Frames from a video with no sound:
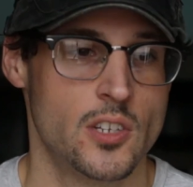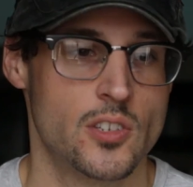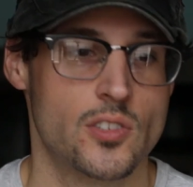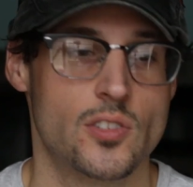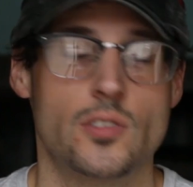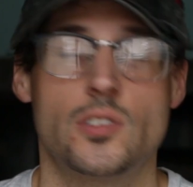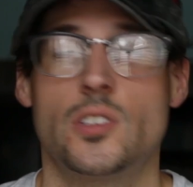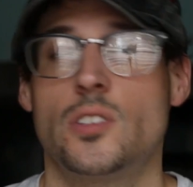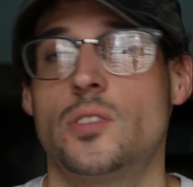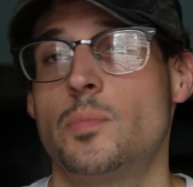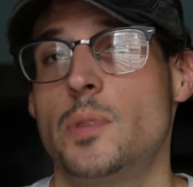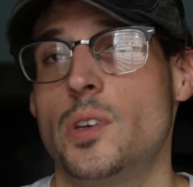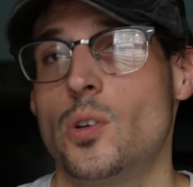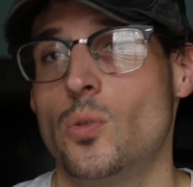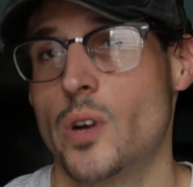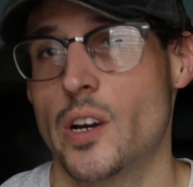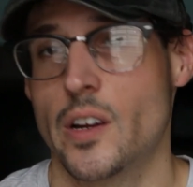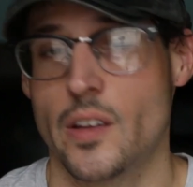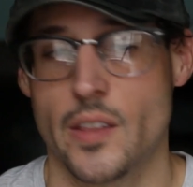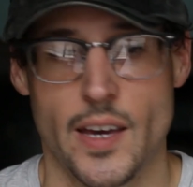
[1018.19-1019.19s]
So just be
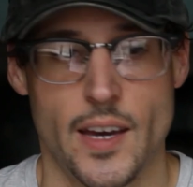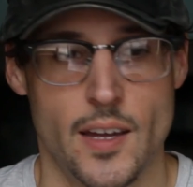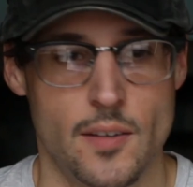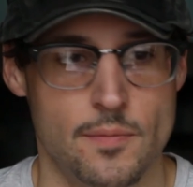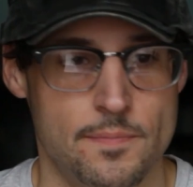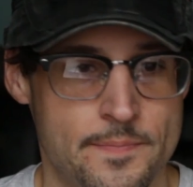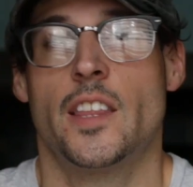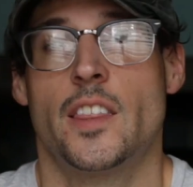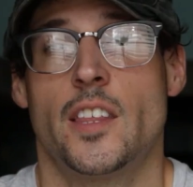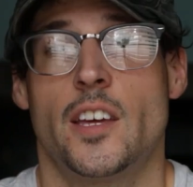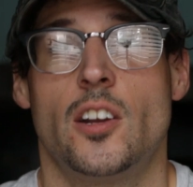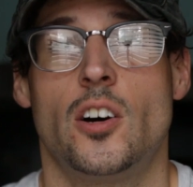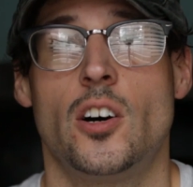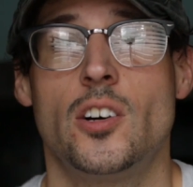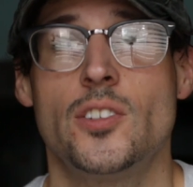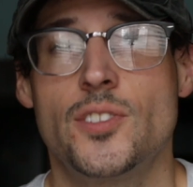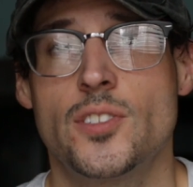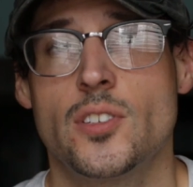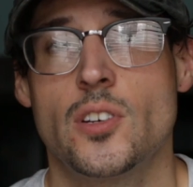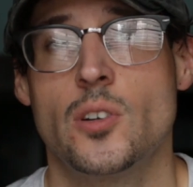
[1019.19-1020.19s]
aware of that. And then
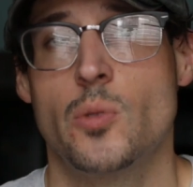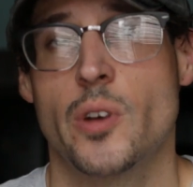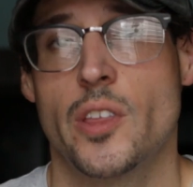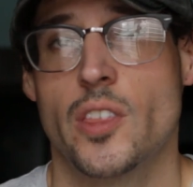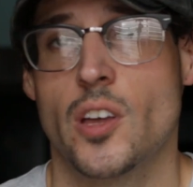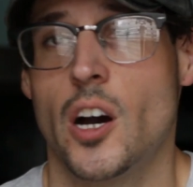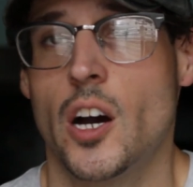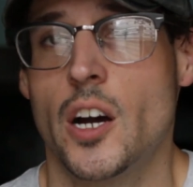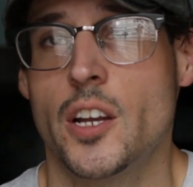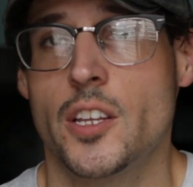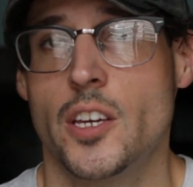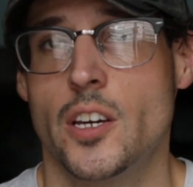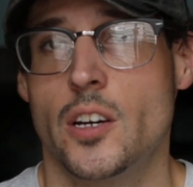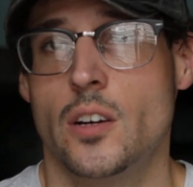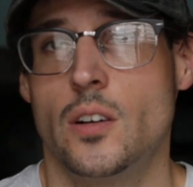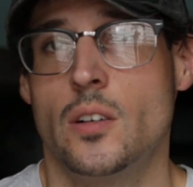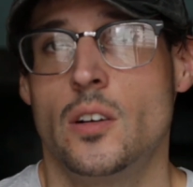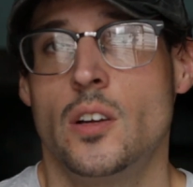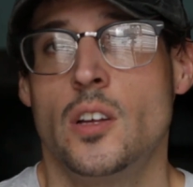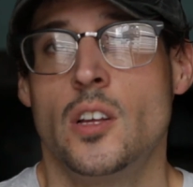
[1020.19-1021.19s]
also with
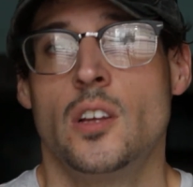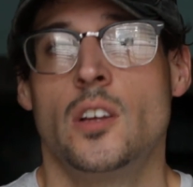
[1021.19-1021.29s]
audio,